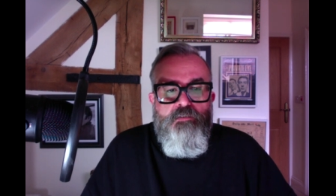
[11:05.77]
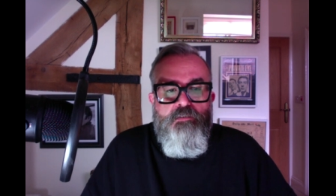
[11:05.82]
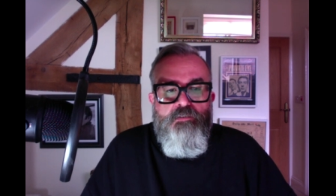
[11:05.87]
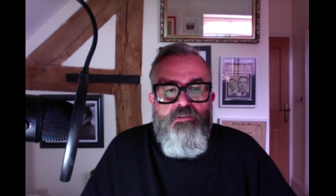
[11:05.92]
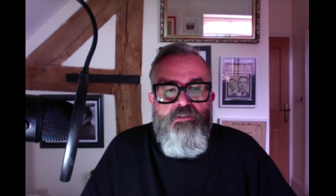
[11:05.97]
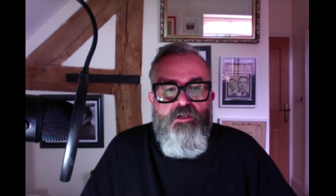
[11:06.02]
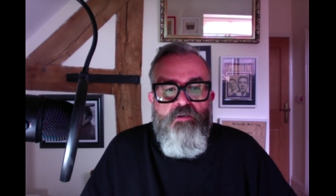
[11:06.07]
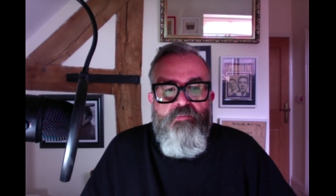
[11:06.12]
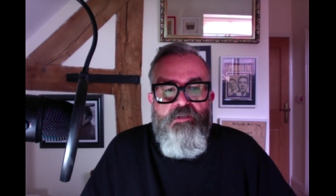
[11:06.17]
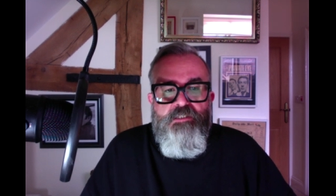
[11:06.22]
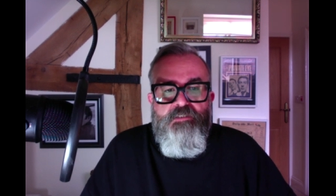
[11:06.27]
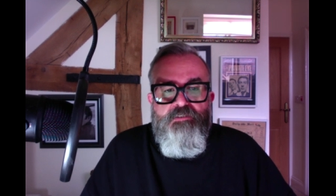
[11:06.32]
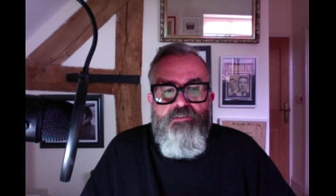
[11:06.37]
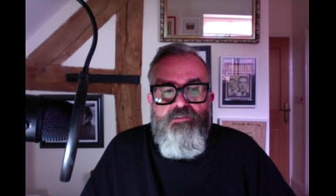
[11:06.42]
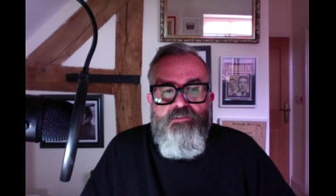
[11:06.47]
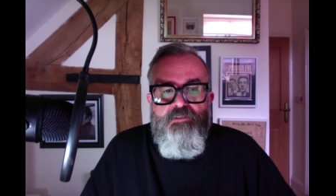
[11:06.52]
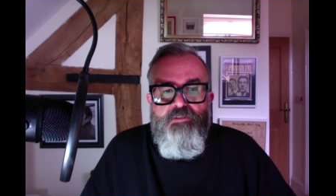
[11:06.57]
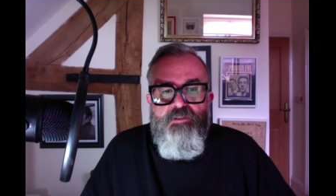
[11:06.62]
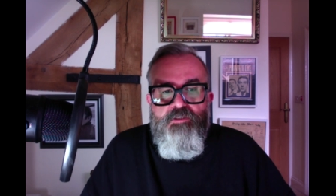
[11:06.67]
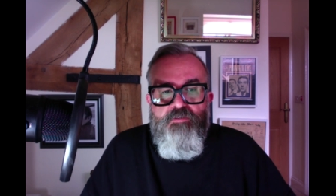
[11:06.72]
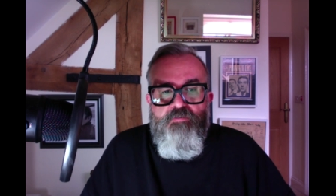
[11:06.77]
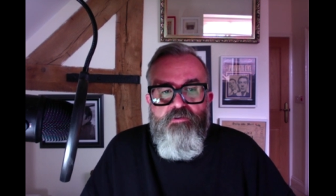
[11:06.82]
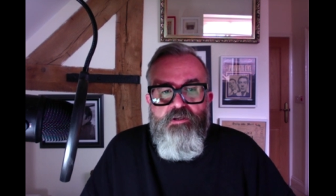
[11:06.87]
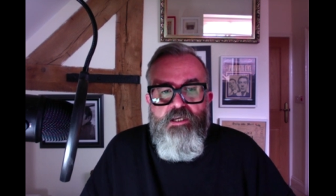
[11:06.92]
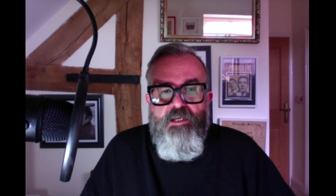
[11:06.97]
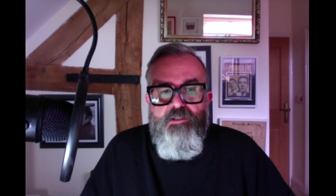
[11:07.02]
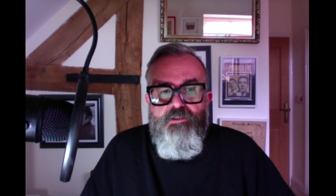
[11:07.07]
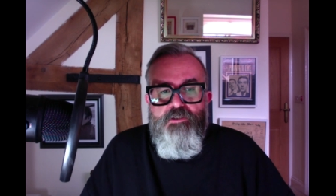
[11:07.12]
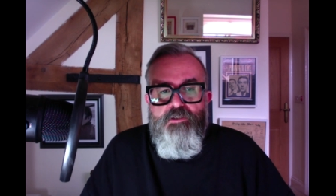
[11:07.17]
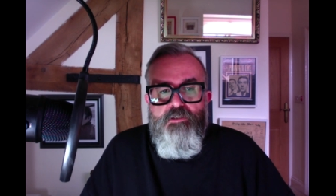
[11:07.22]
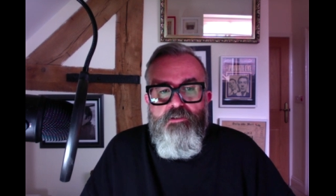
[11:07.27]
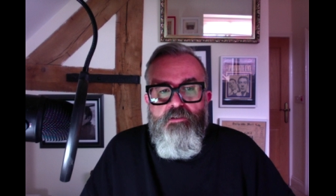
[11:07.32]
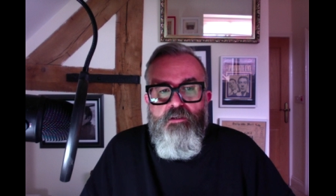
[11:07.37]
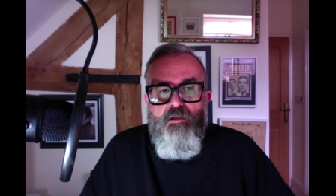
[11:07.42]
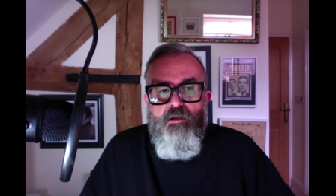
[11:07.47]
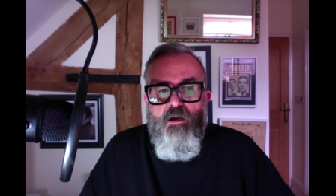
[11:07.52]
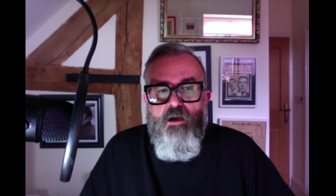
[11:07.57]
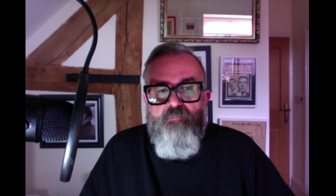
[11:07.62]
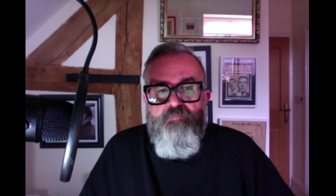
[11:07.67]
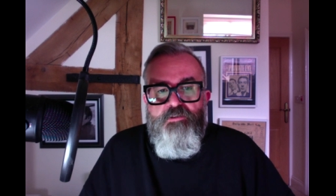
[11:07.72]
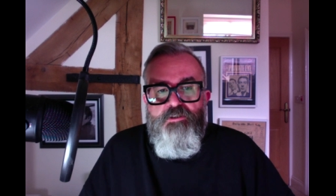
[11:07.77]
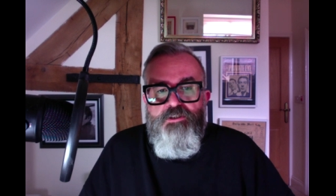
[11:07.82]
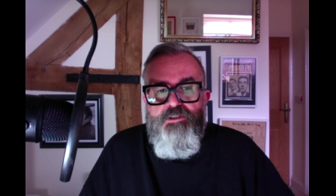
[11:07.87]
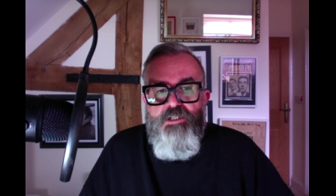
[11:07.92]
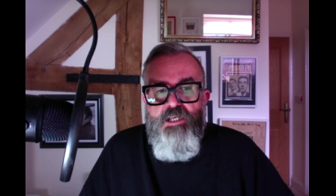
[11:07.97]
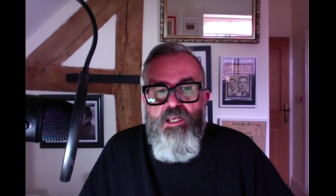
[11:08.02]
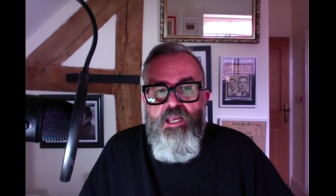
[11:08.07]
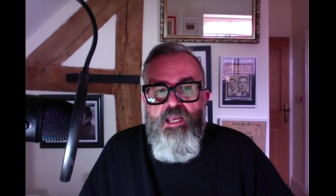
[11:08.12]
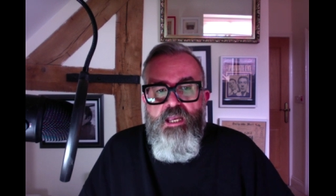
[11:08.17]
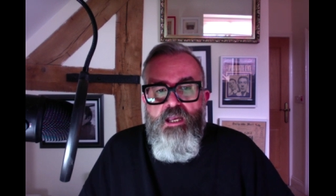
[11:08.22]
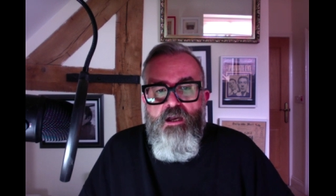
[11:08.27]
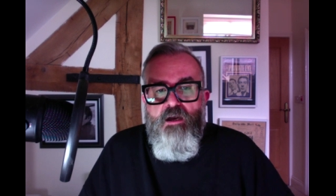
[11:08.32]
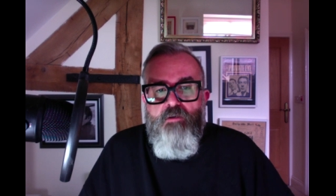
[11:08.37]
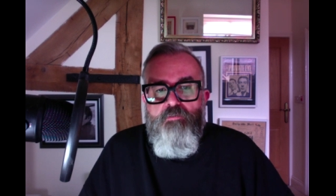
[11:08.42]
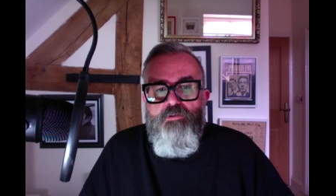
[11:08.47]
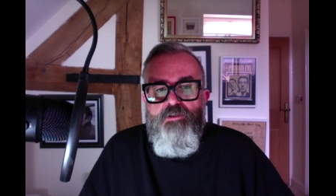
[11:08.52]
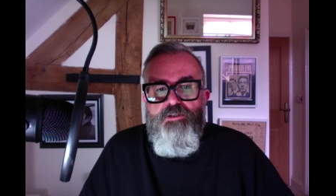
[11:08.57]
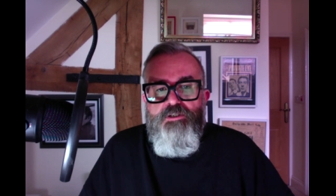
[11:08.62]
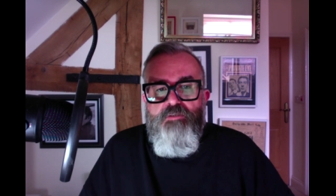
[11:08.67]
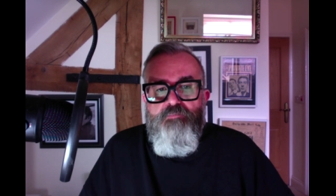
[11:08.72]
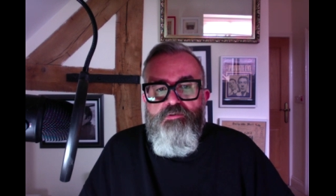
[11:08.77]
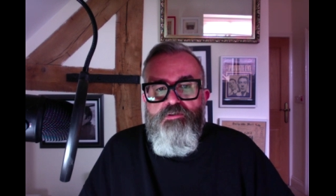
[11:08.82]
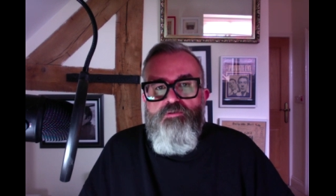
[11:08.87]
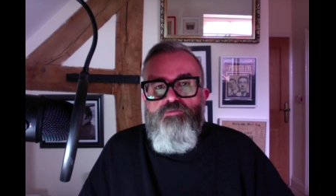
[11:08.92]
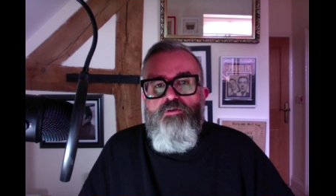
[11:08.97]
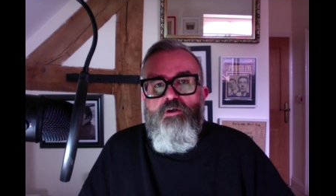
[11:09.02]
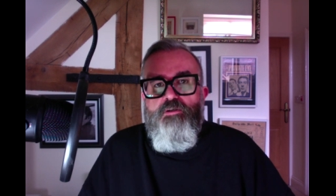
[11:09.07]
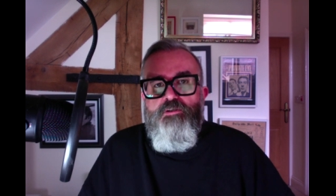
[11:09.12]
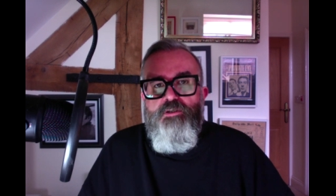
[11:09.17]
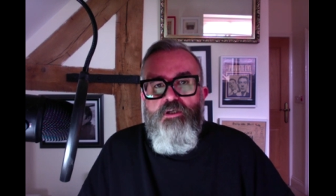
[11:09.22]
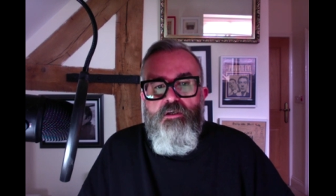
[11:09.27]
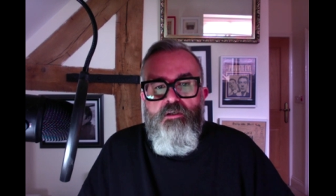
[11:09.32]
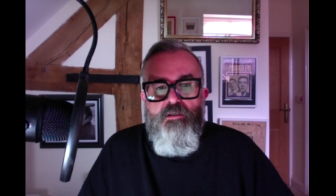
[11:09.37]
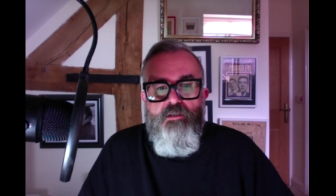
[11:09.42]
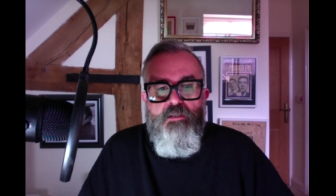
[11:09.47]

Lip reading: Commit to the creation of a share ownership structure